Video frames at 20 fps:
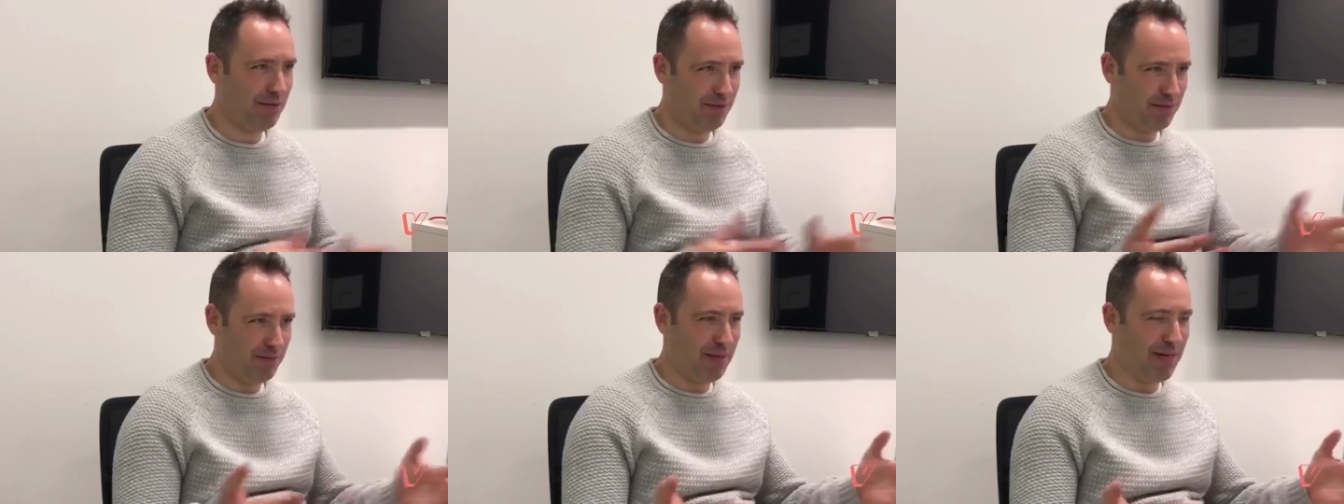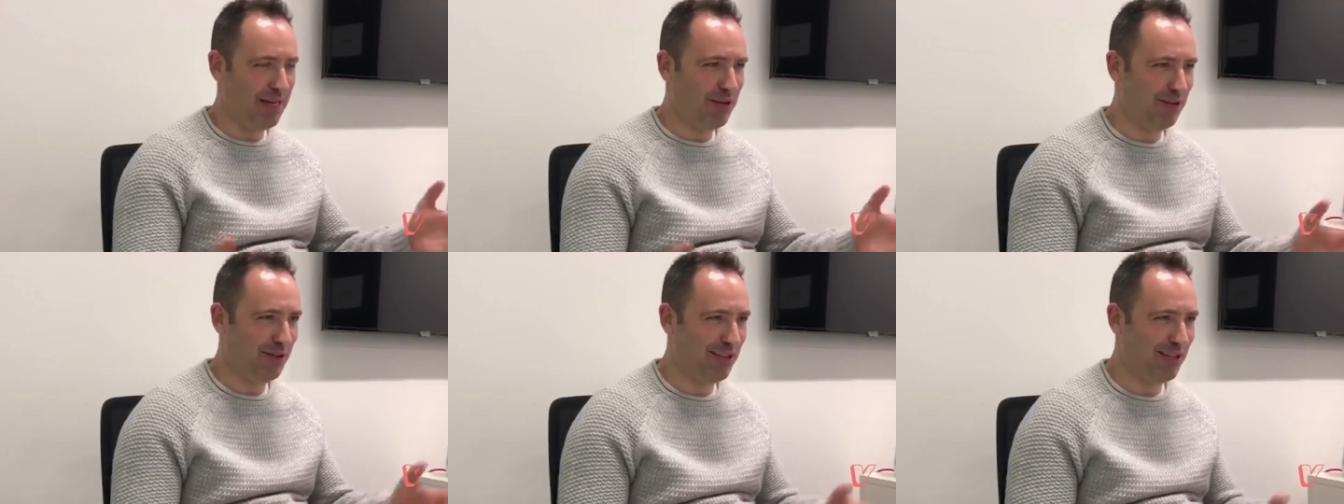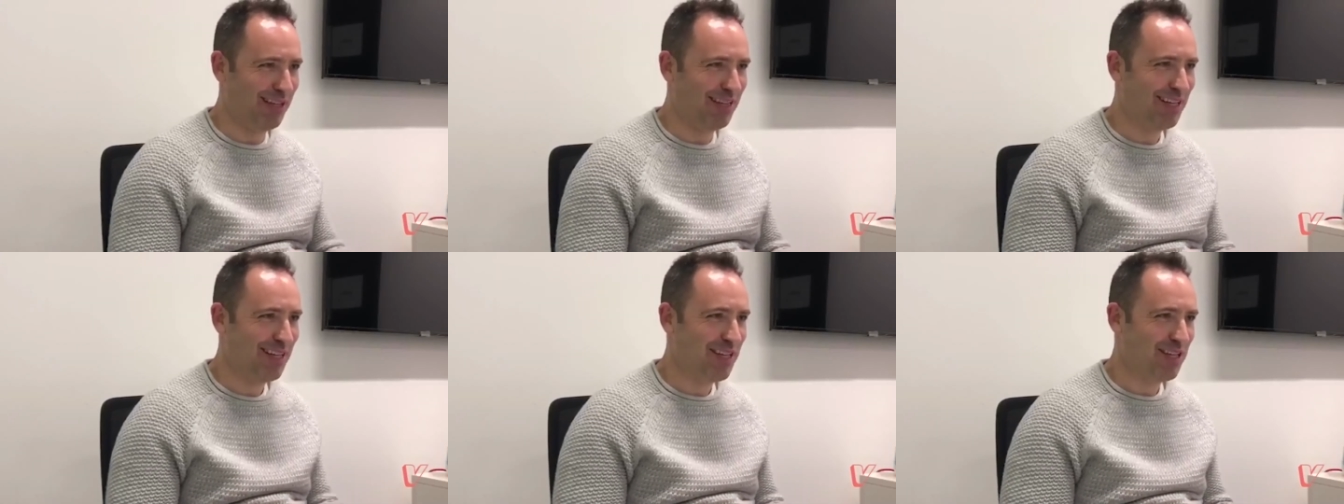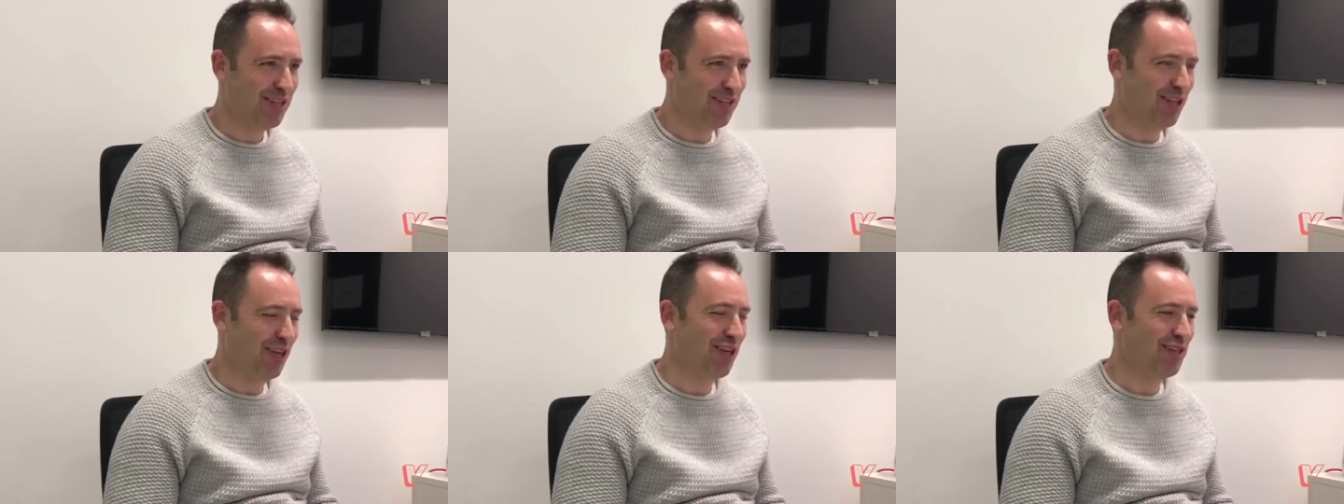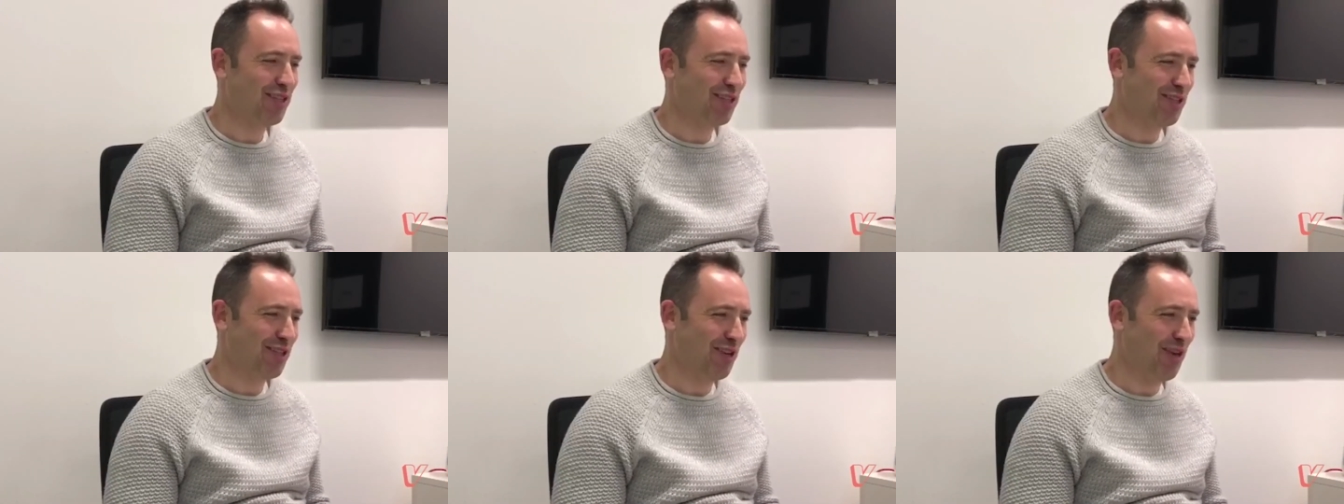depending on the
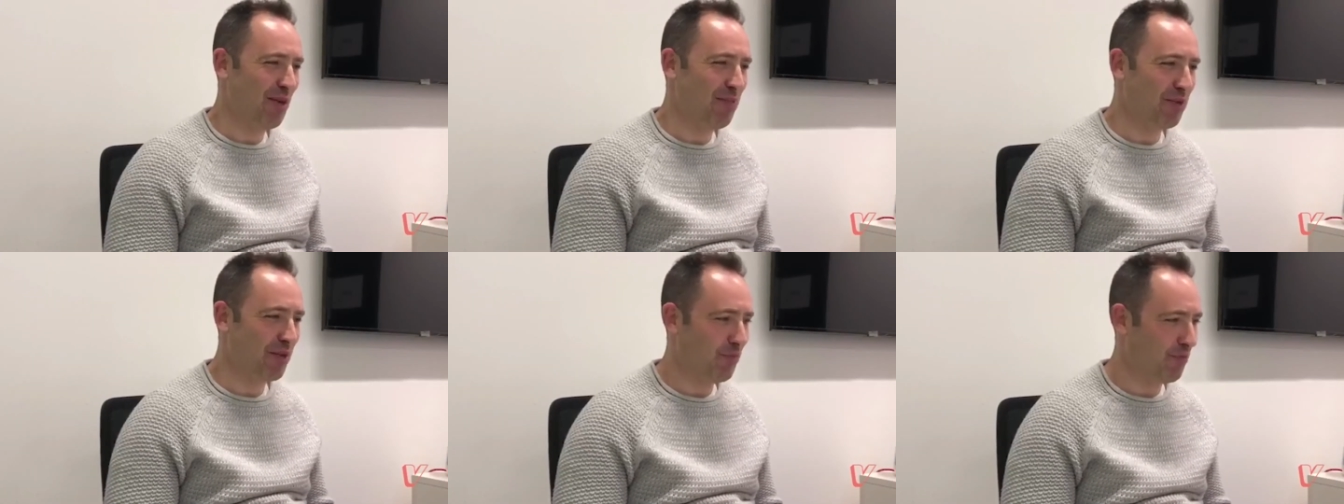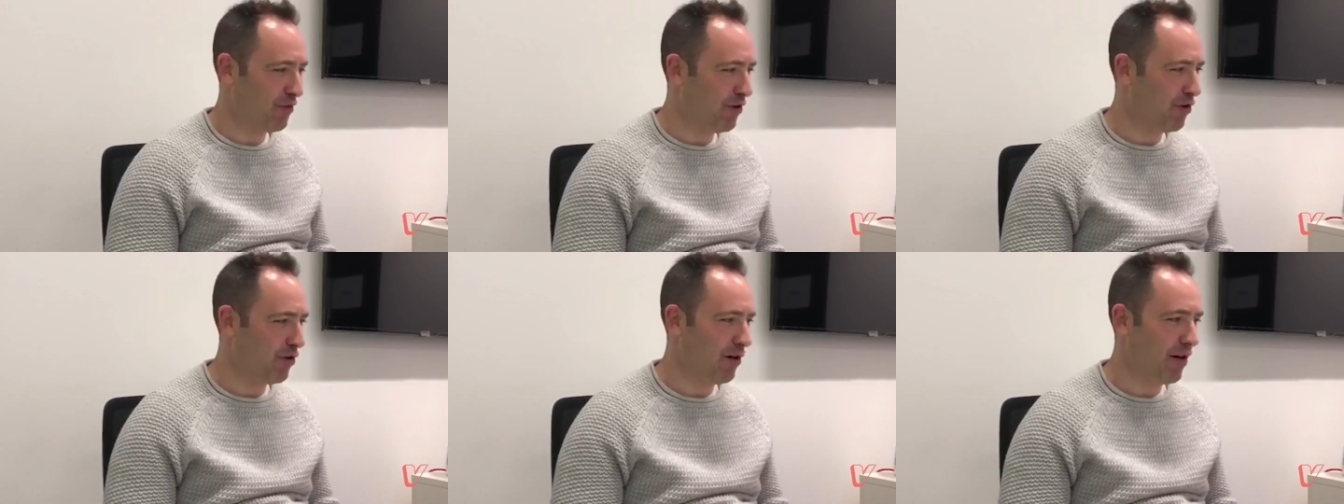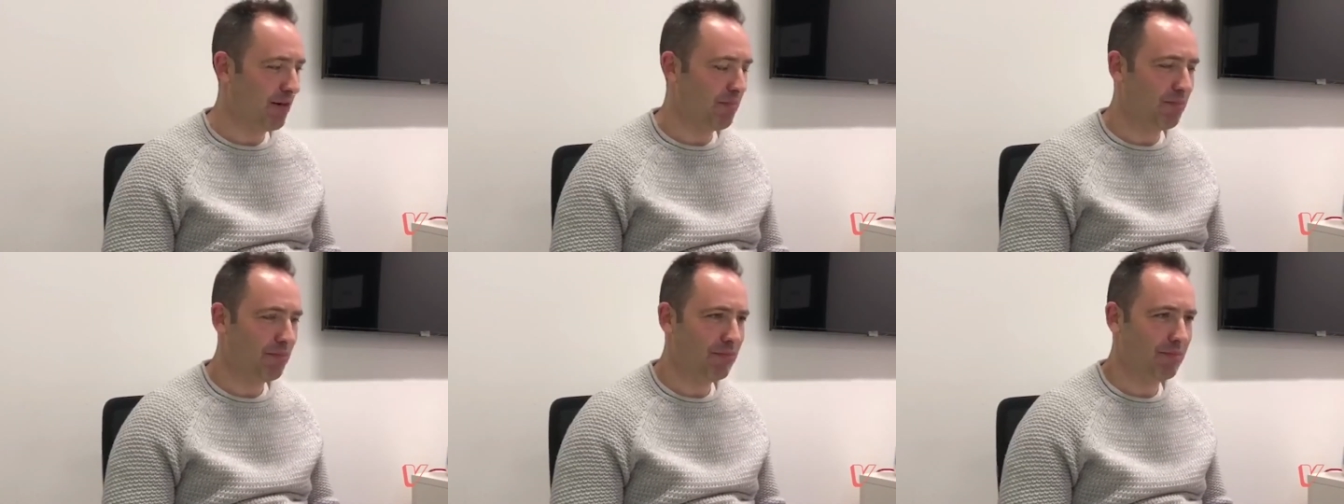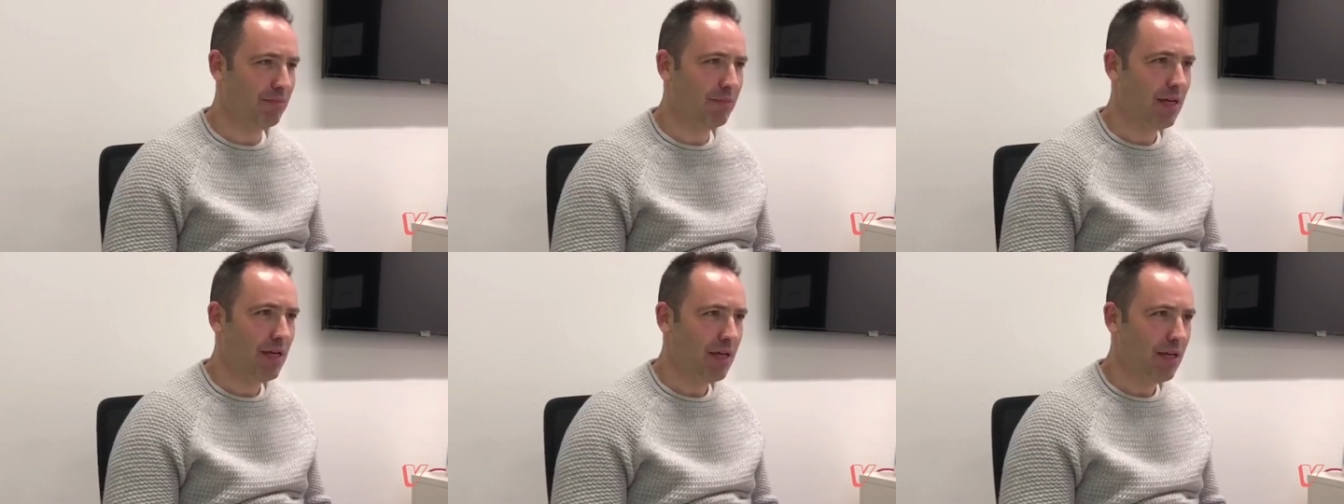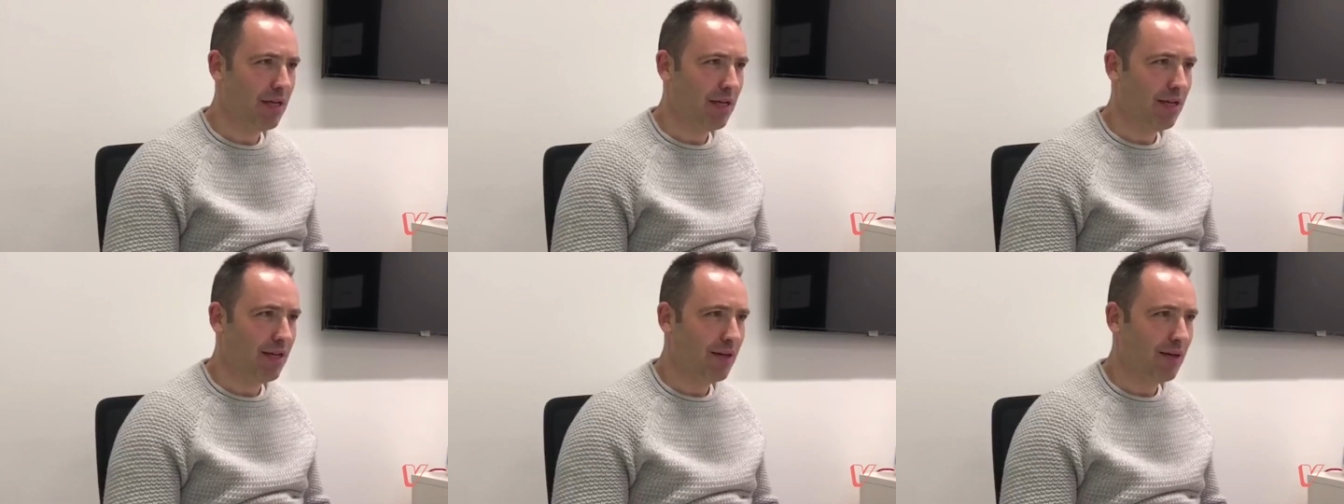size and scope of the program.
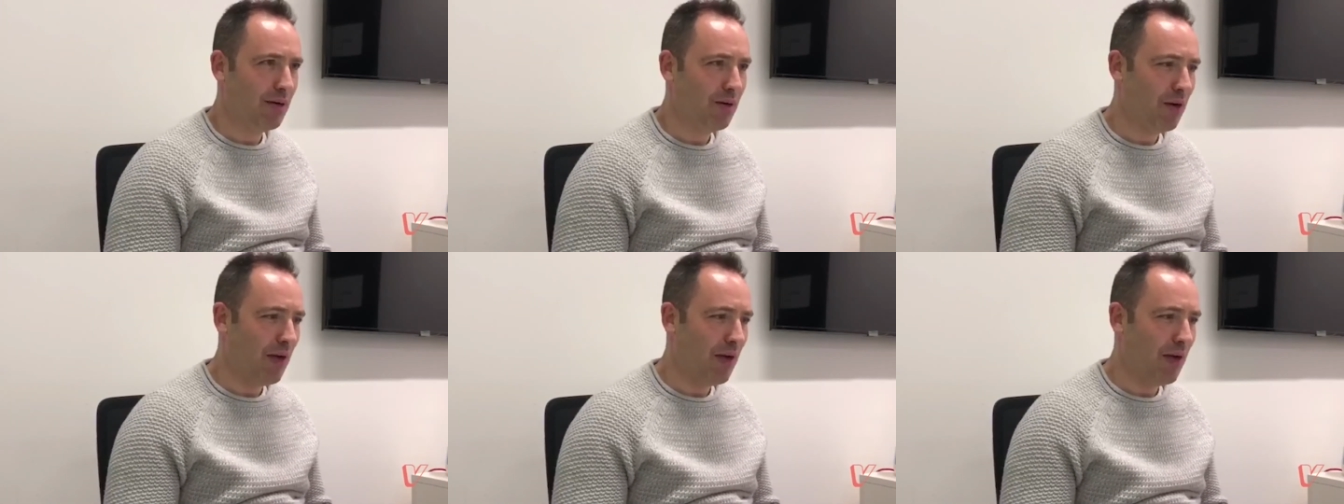Yeah.